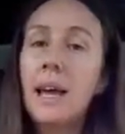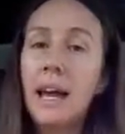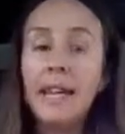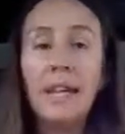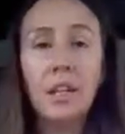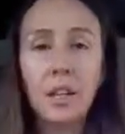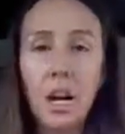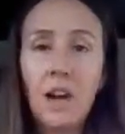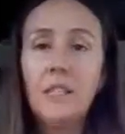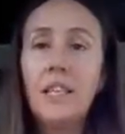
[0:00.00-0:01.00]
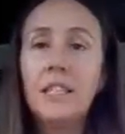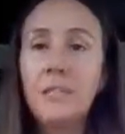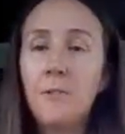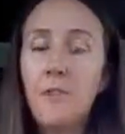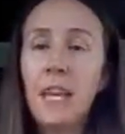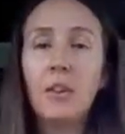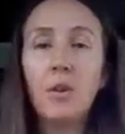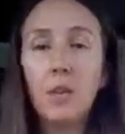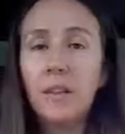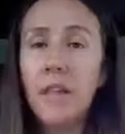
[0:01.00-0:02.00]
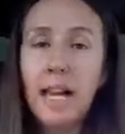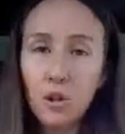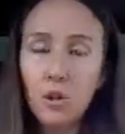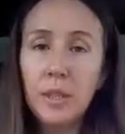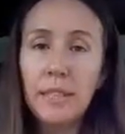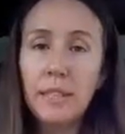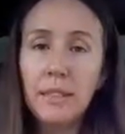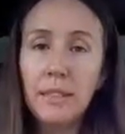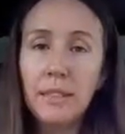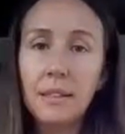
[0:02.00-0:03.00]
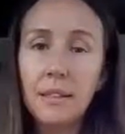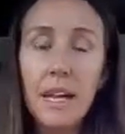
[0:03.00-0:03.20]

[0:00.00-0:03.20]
And again, the confidence, the faith, all of that increases.